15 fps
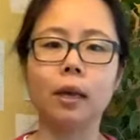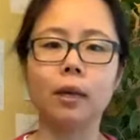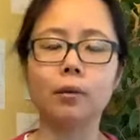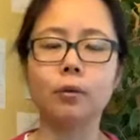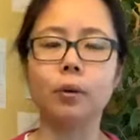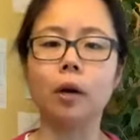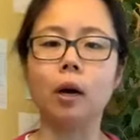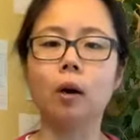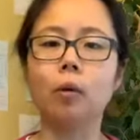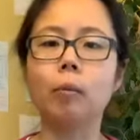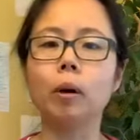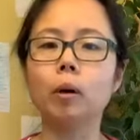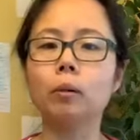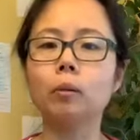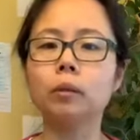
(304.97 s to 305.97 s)
and your
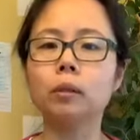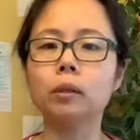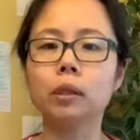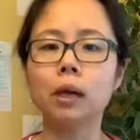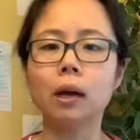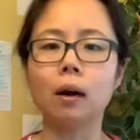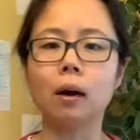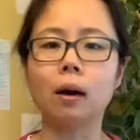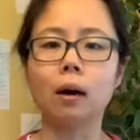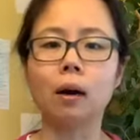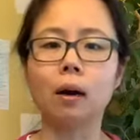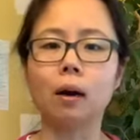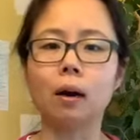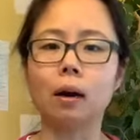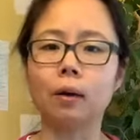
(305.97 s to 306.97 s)
elbows
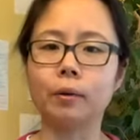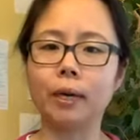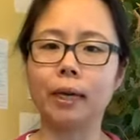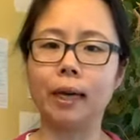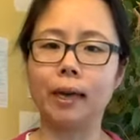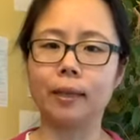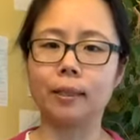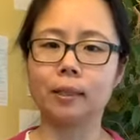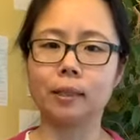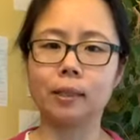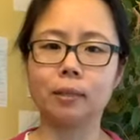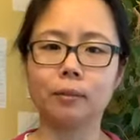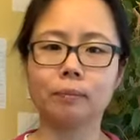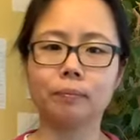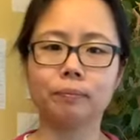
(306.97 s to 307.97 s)
are
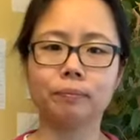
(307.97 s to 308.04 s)
relaxed.